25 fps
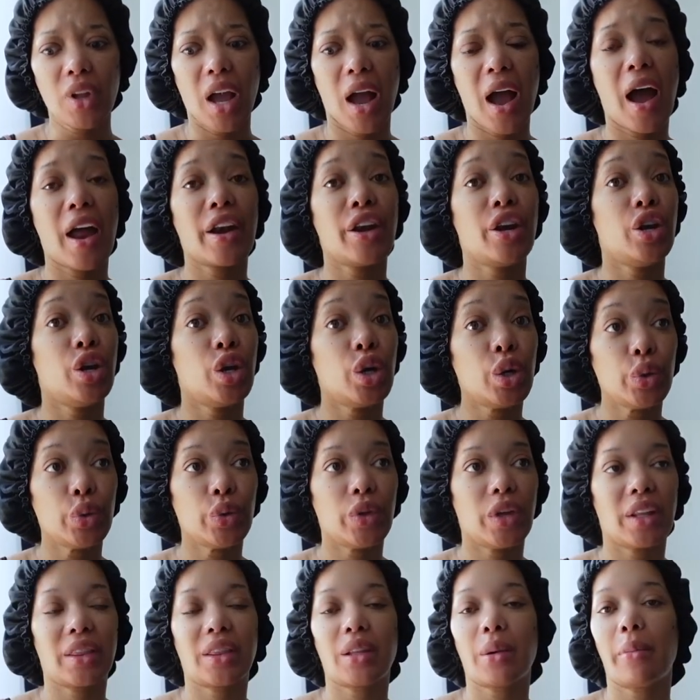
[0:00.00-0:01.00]
I knew
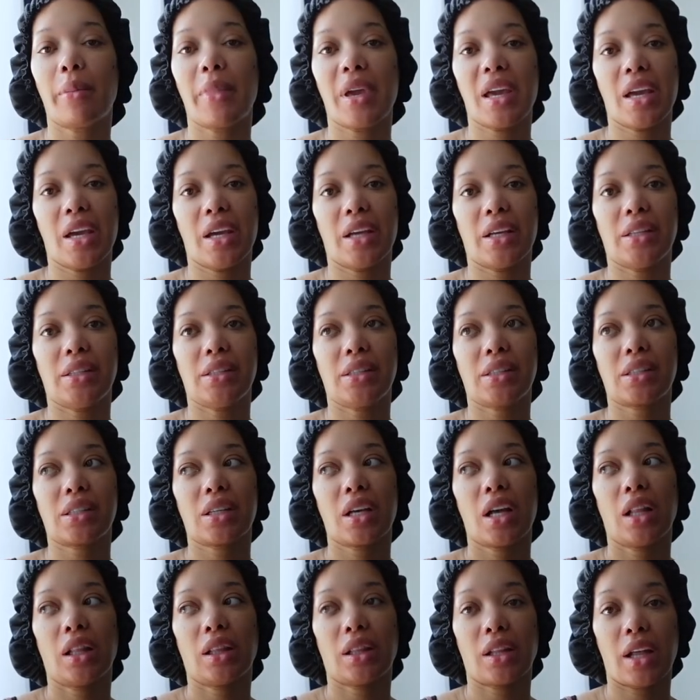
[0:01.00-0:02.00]
that the men's
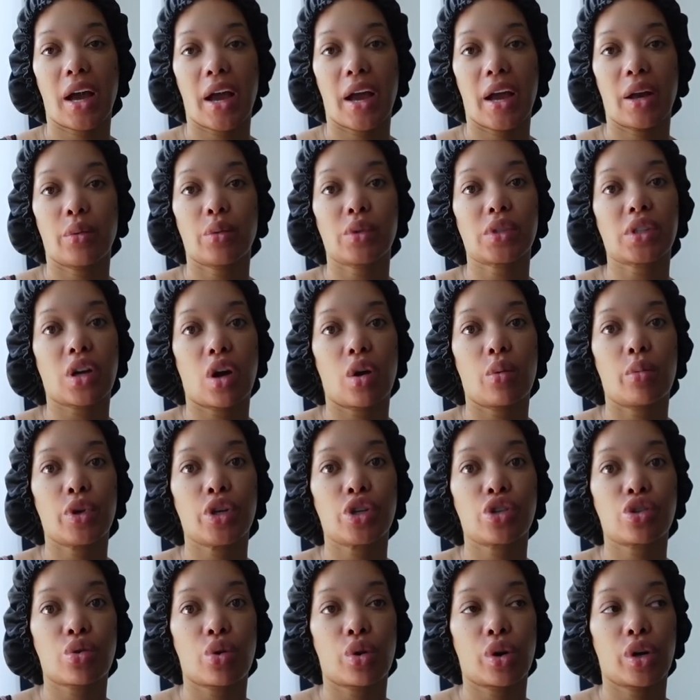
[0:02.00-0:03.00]
line was gonna be
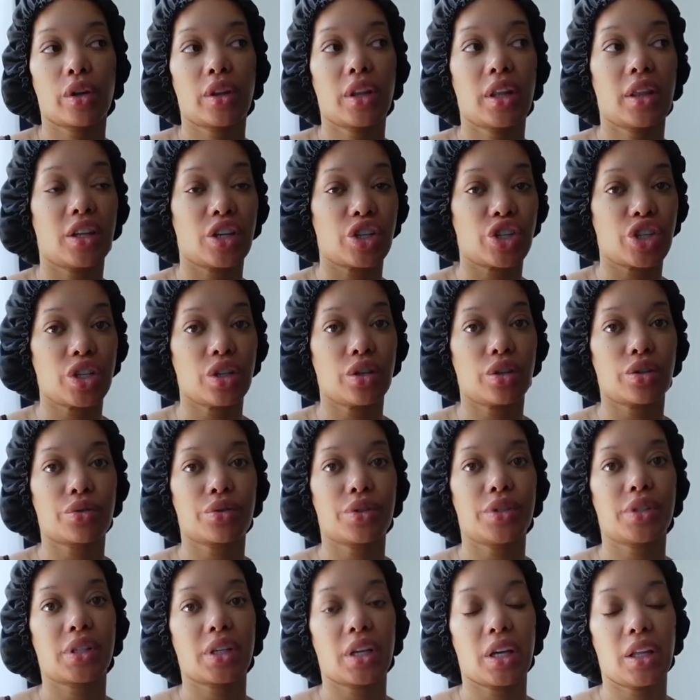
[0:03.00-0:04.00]
shorter than the
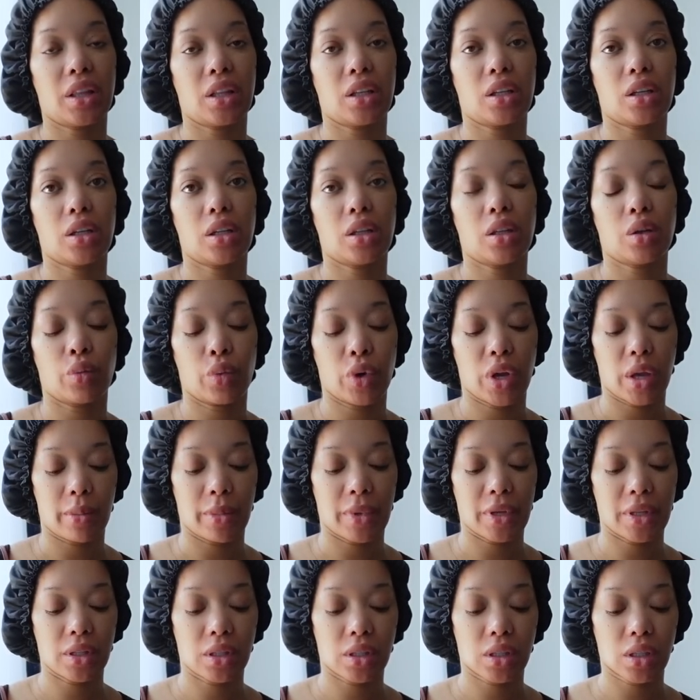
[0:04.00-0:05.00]
children's and the, the
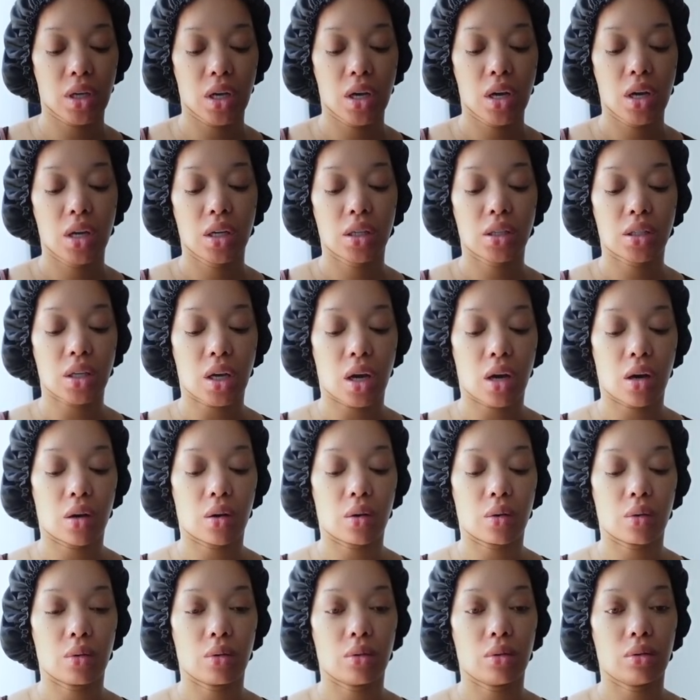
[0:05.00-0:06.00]
women's.
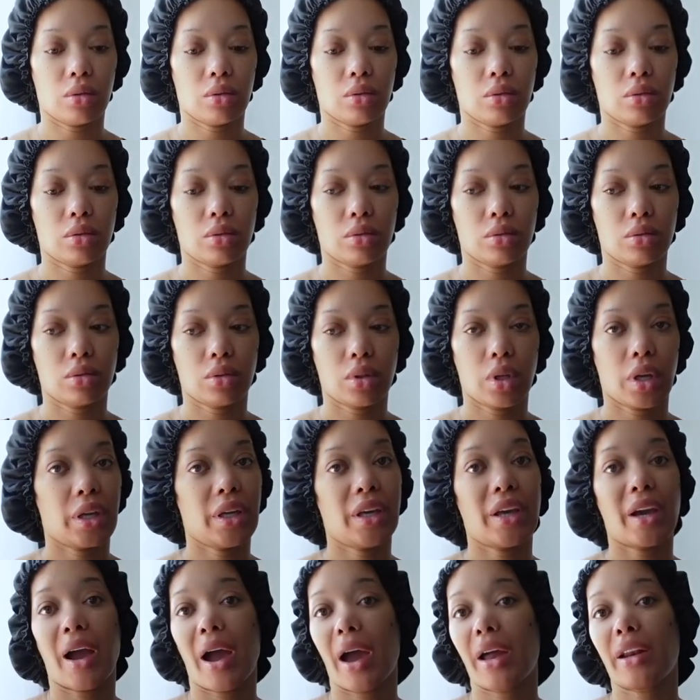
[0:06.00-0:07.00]
So
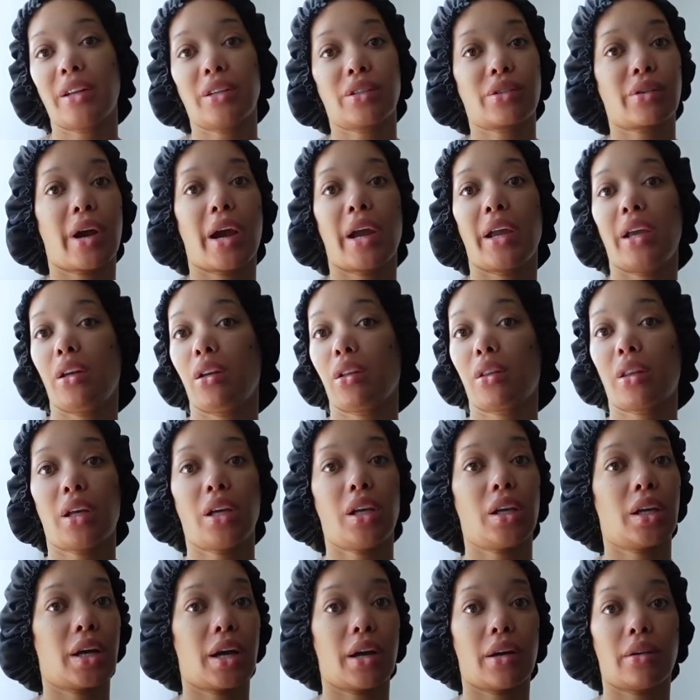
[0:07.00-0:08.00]
yeah, I didn't try
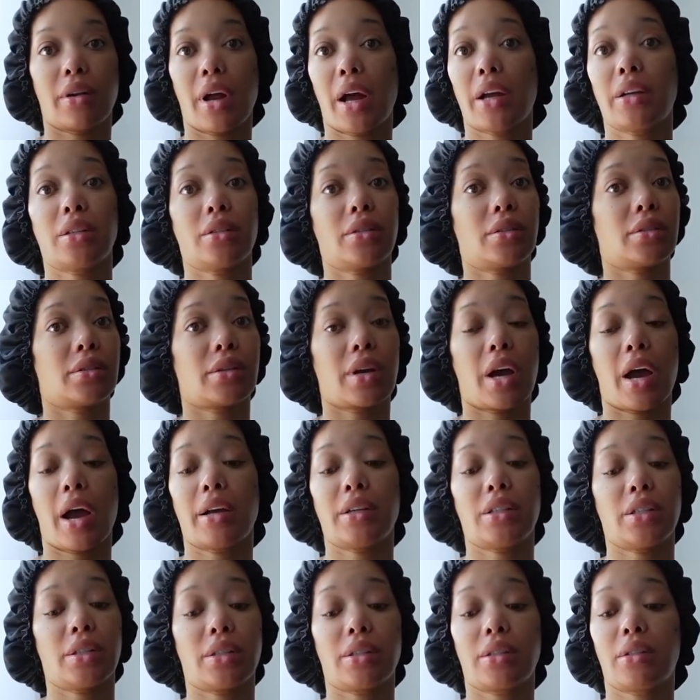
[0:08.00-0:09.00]
anything on. I just I
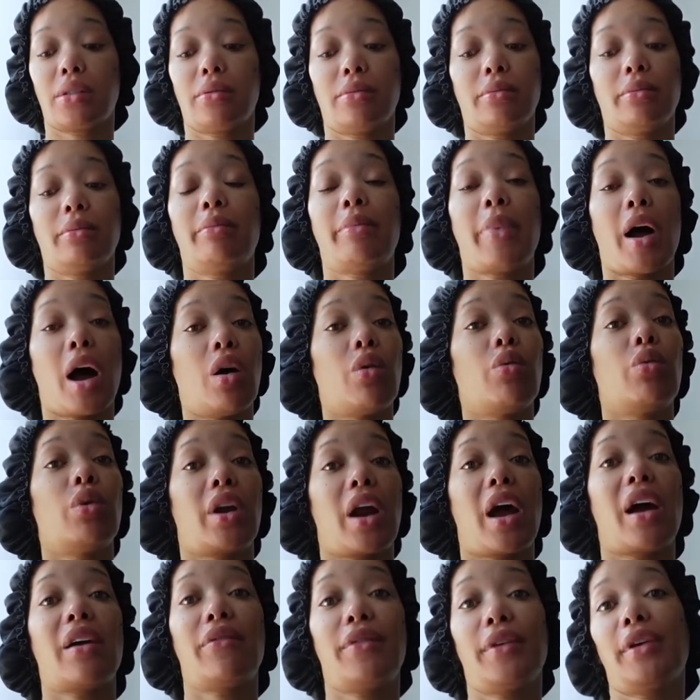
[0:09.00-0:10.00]
just bought what
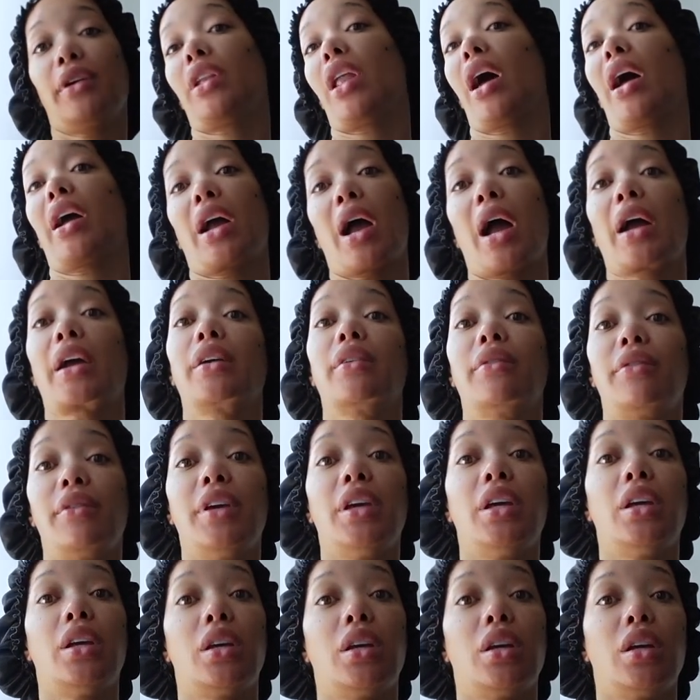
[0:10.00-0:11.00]
I felt like I could
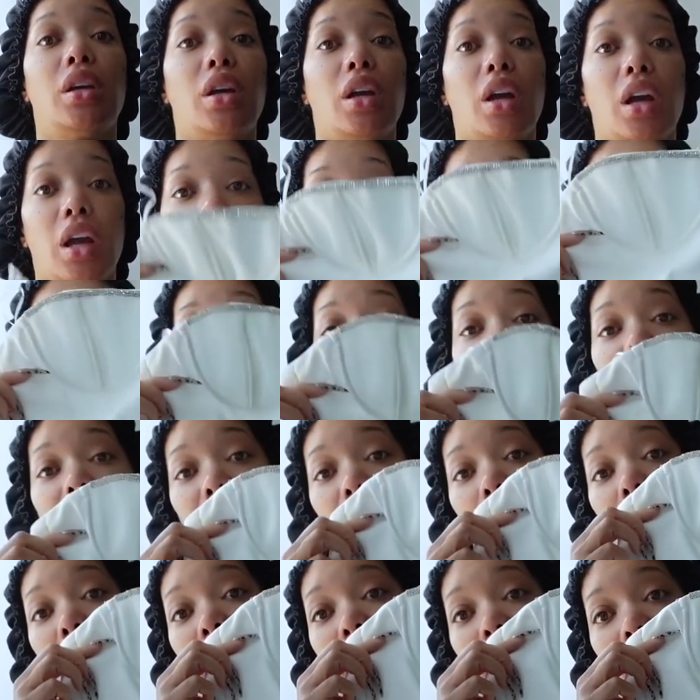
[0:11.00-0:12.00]
fit. And
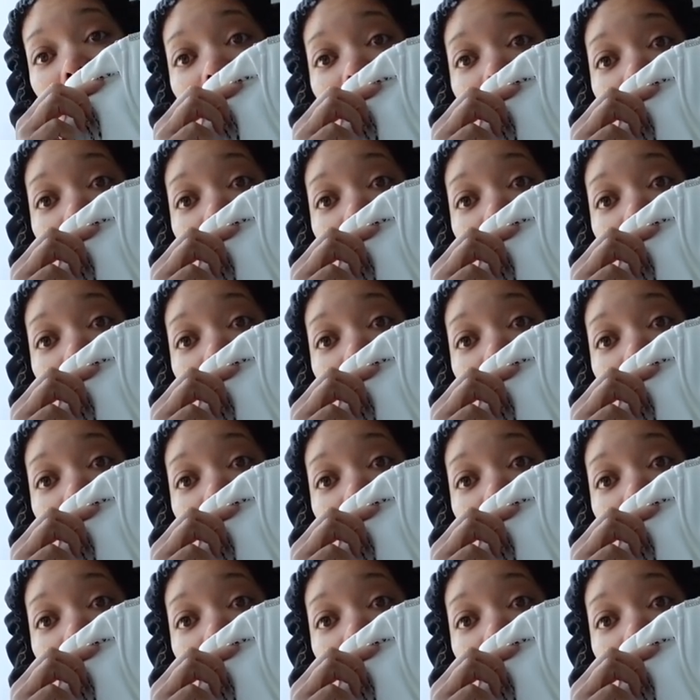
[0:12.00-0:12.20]
so I got